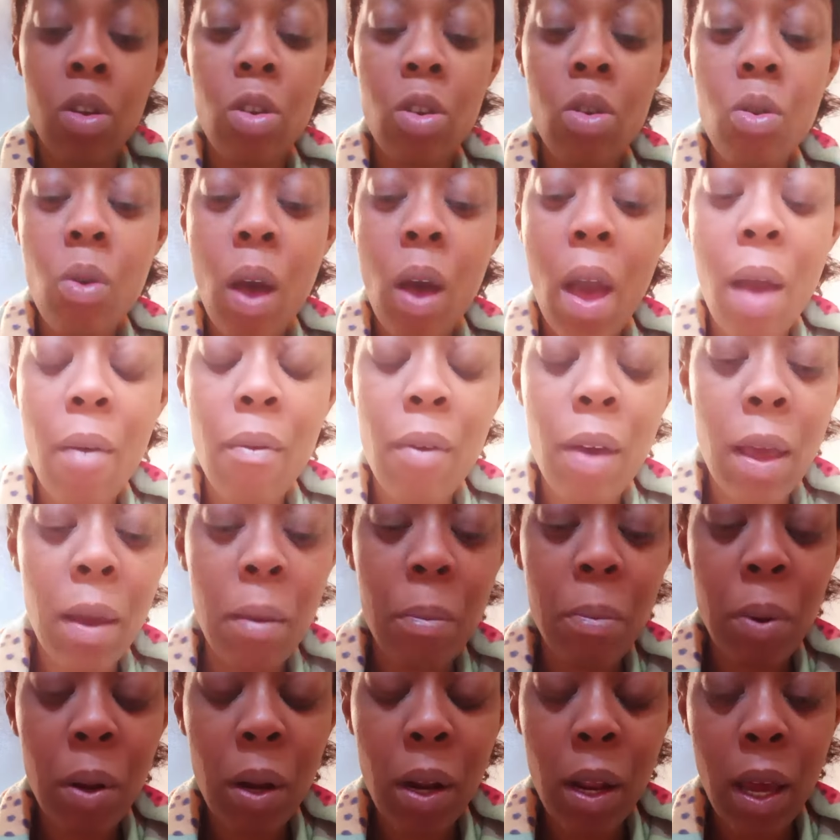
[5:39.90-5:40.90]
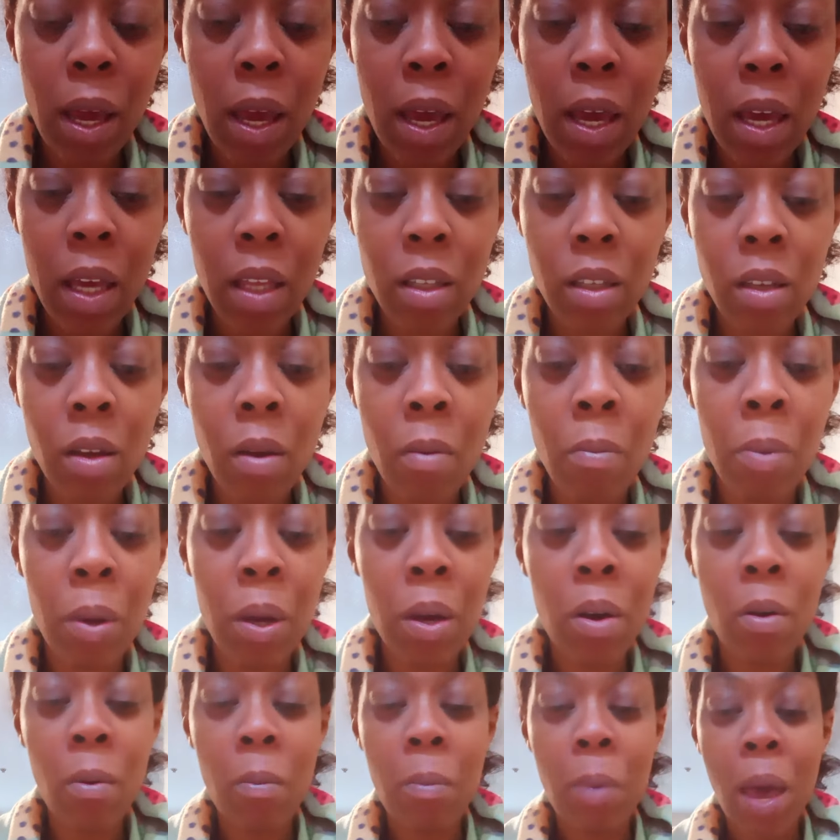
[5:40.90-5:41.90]
have a plan to
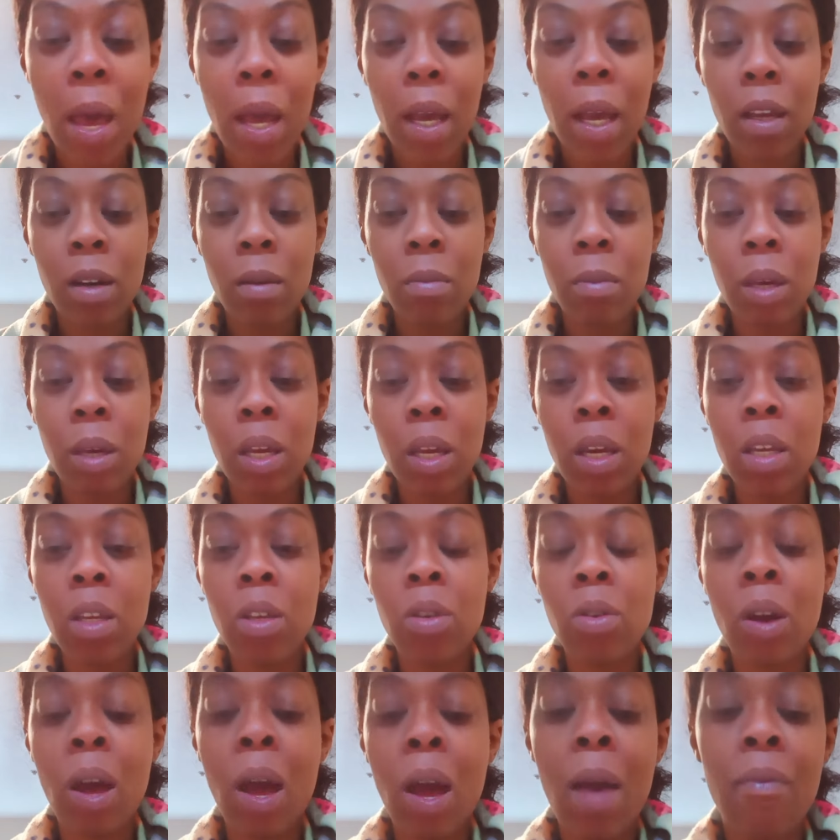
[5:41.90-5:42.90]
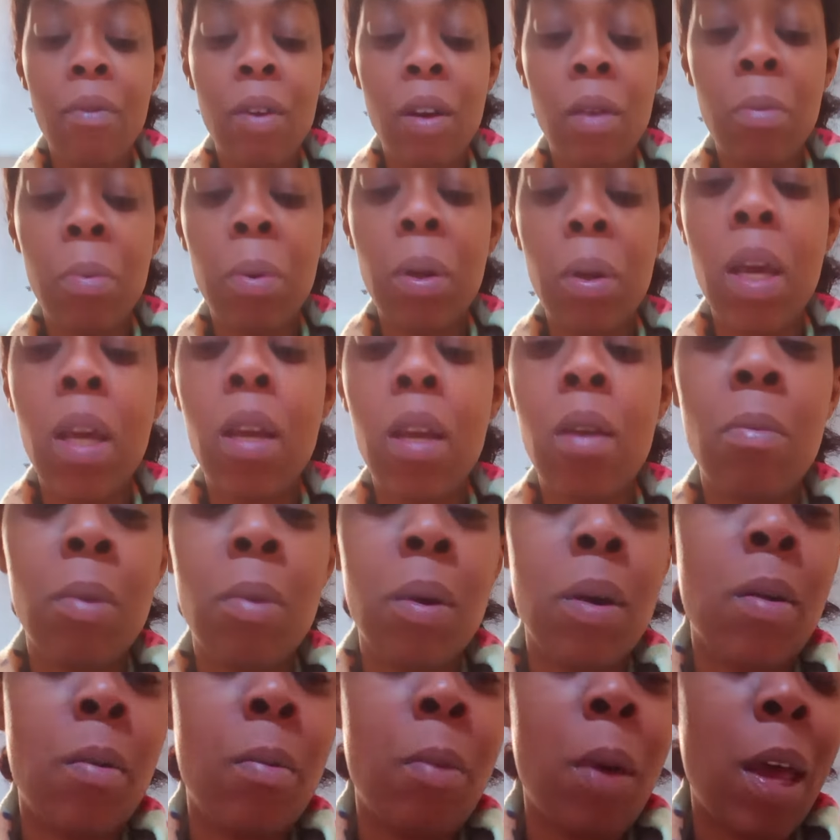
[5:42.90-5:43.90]
build back, and I'm getting you're having a plan to
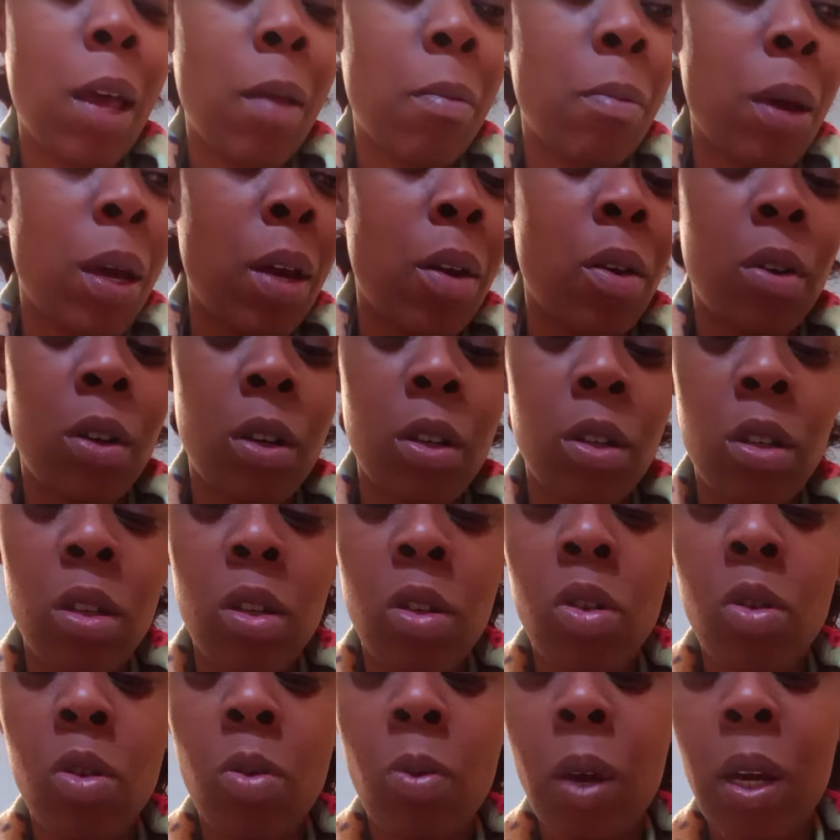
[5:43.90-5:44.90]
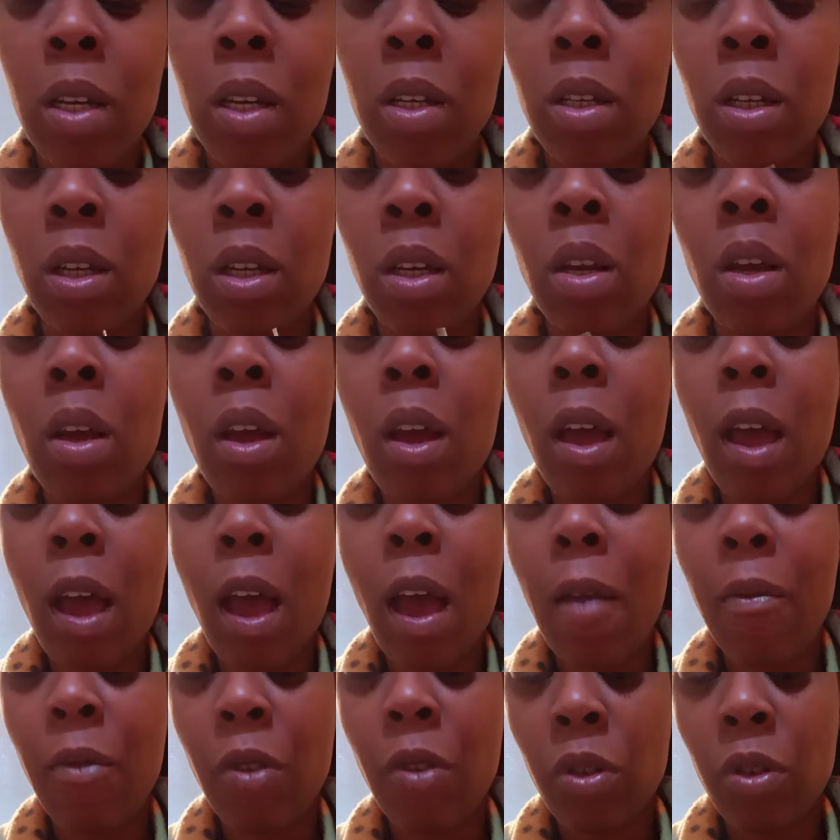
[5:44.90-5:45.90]
build back better in a situation
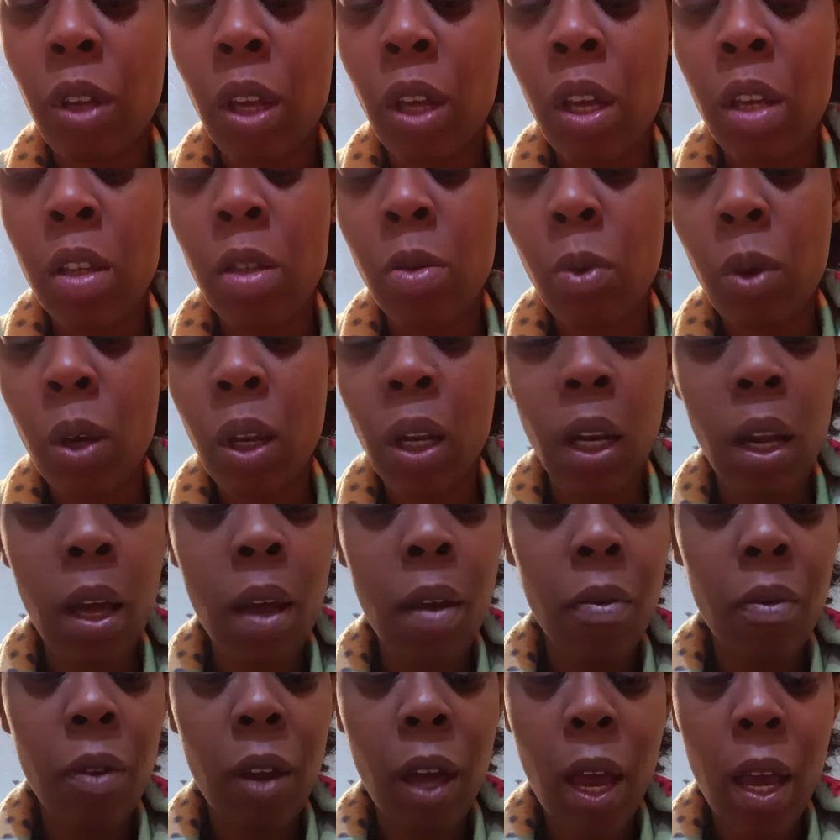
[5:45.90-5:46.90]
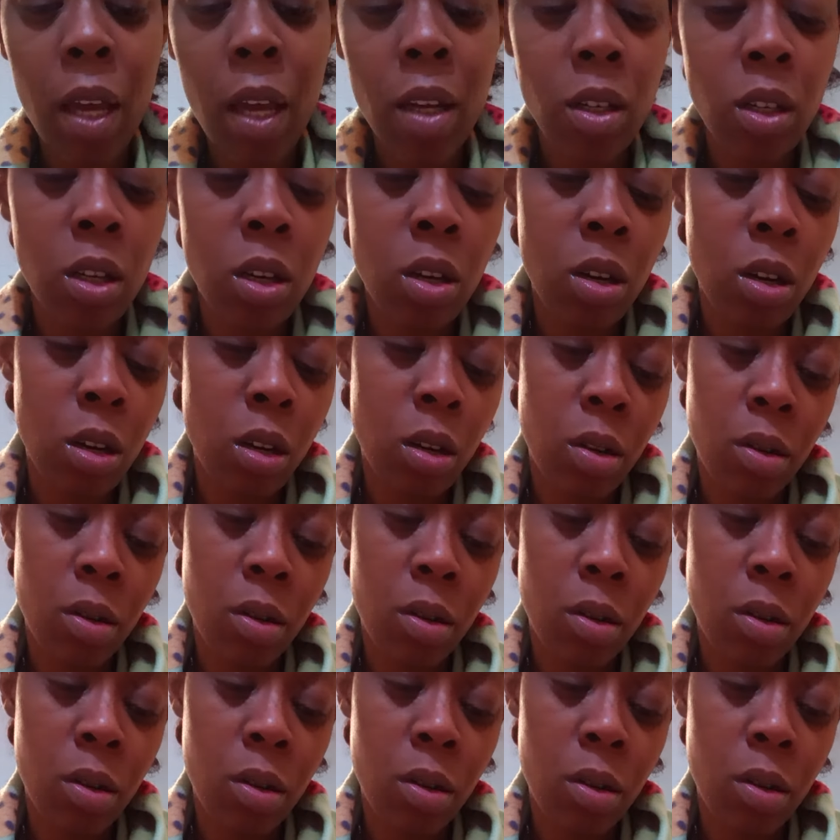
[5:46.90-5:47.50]
after things went left last year.